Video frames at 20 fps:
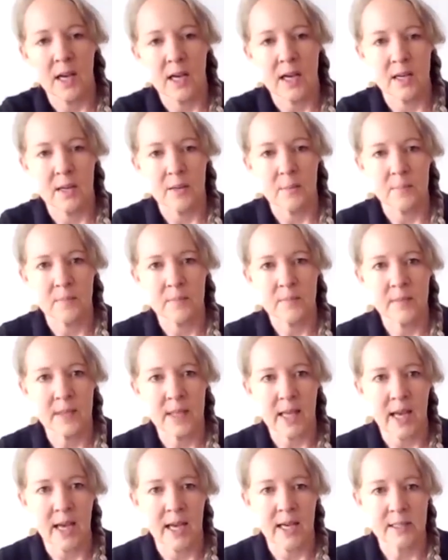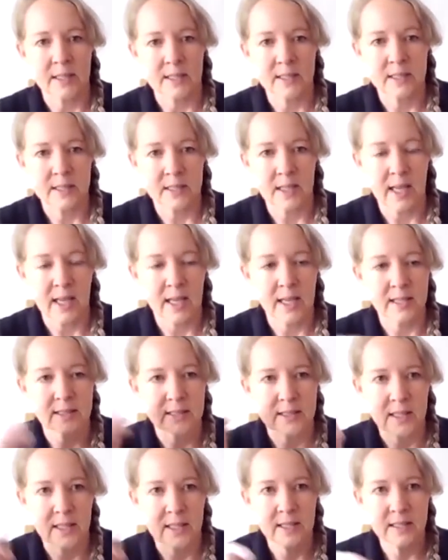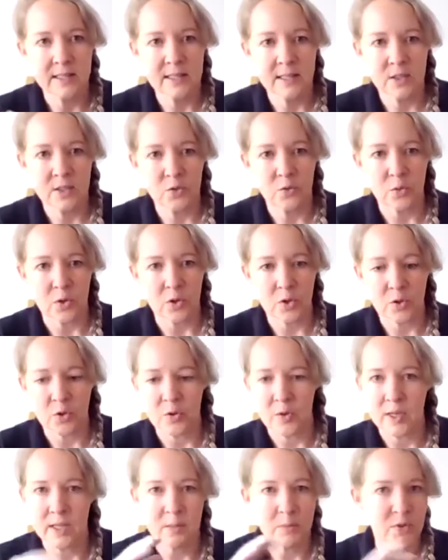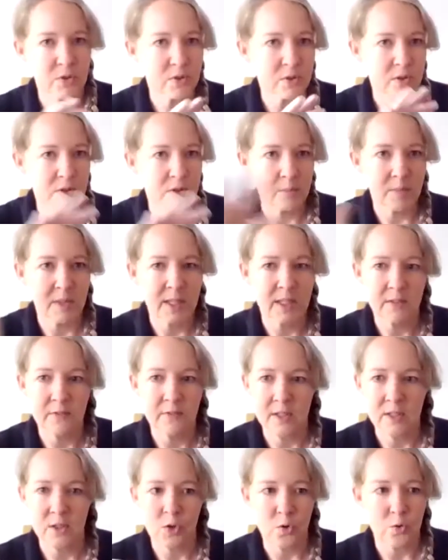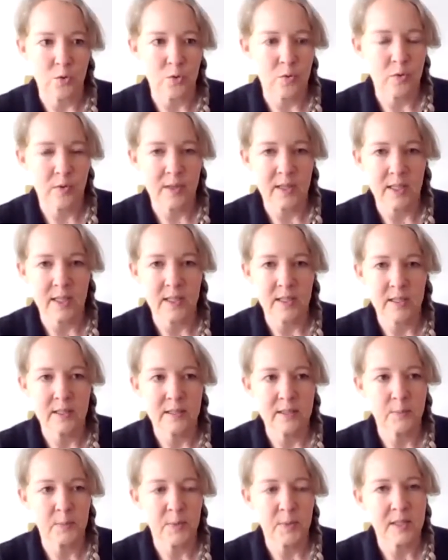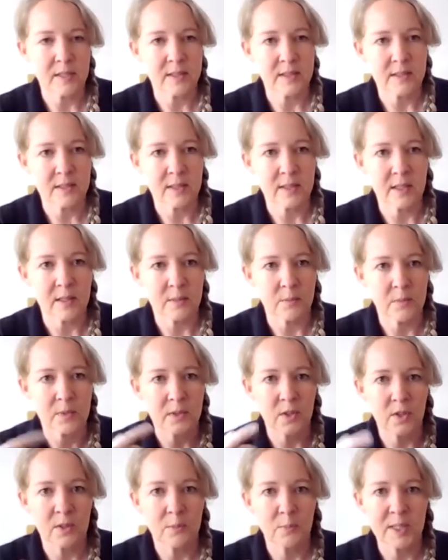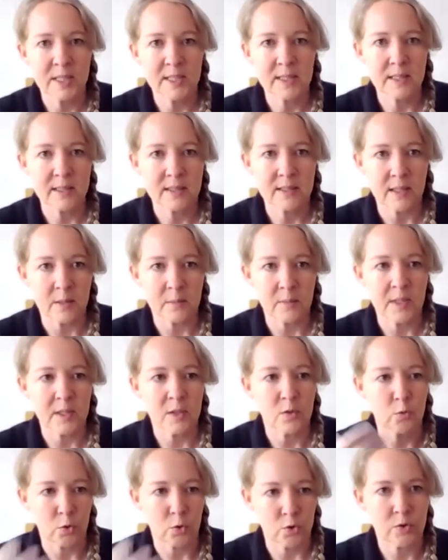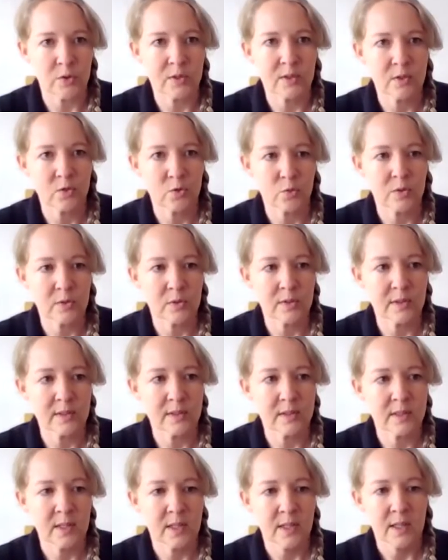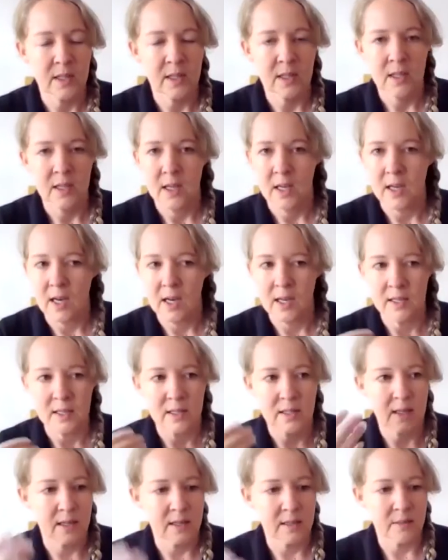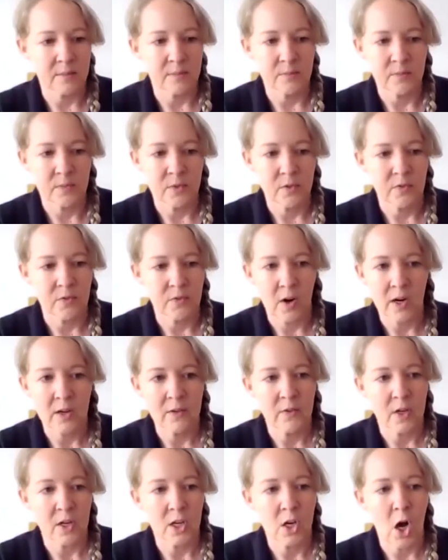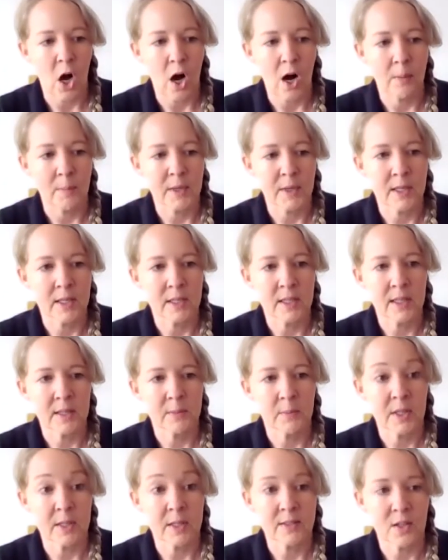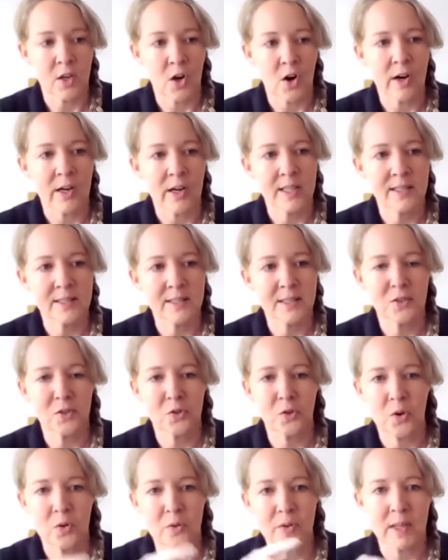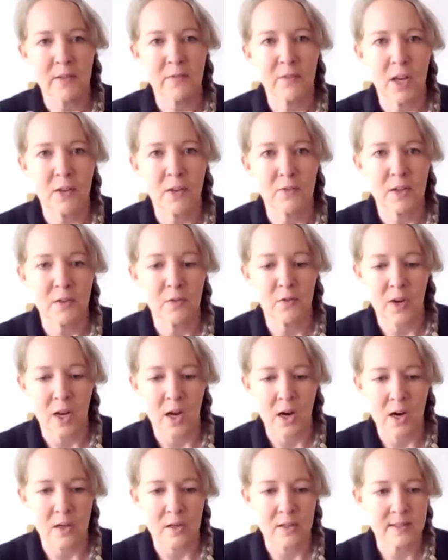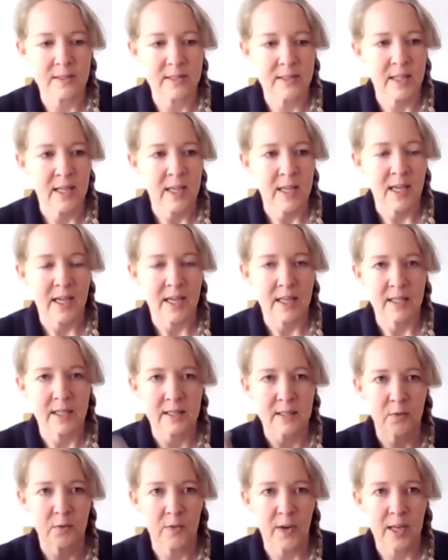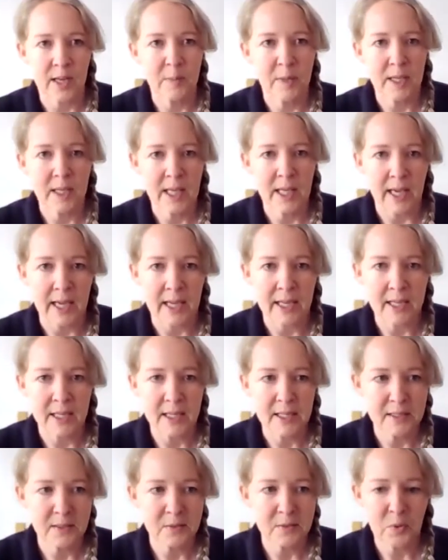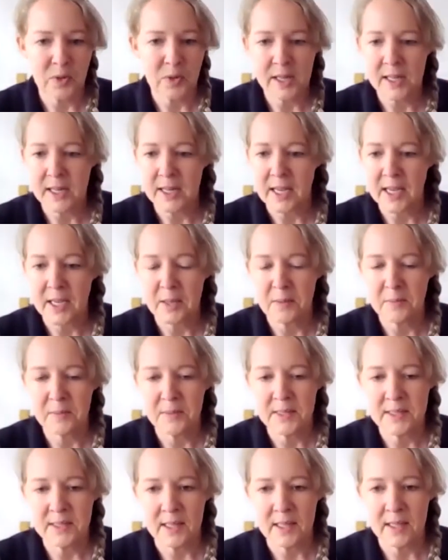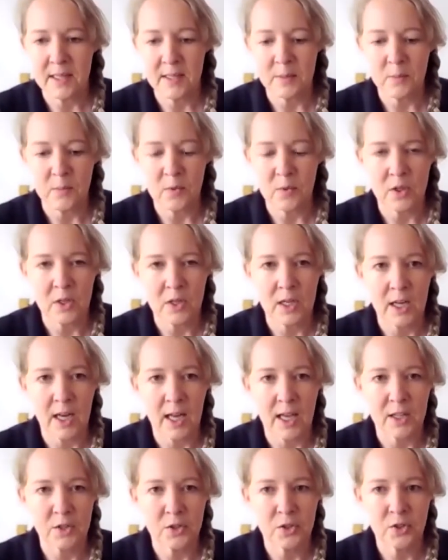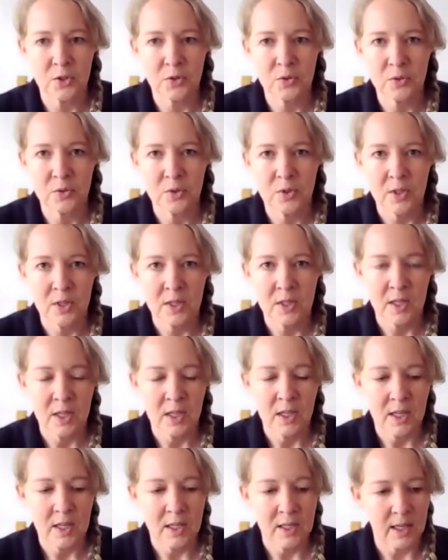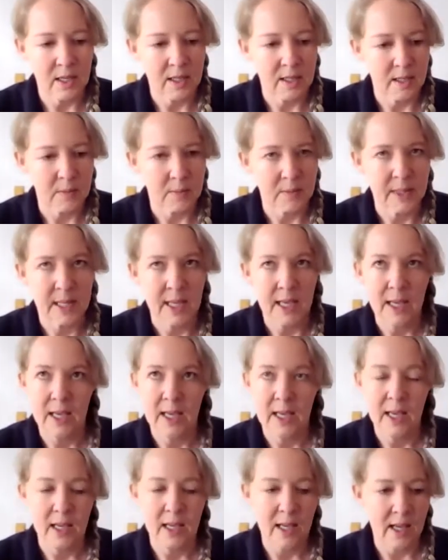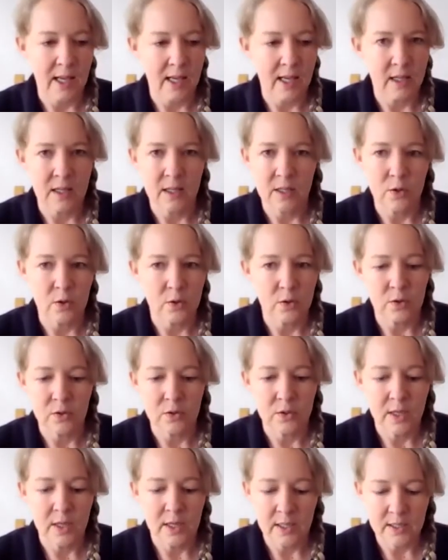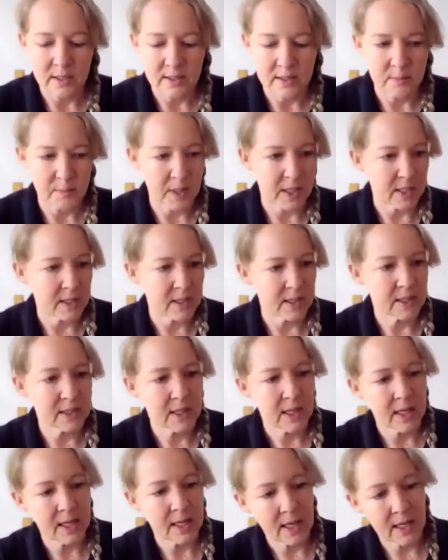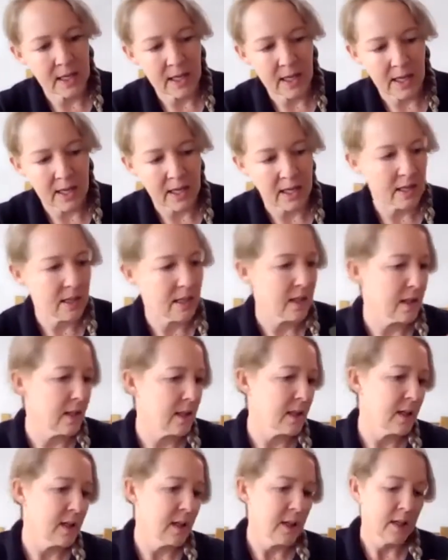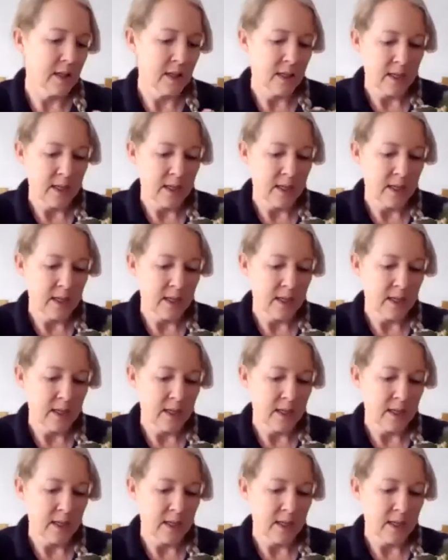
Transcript: that. It's easy to grow, and I'm sure many of you know these because you can pick these up in grocery stores. They're very, very common because they are easy to grow and they have lovely flowers. And it's Flaming Katy is one of the names, or Kalanchoe, K-A-L, how do you spell it? K-A-L-A,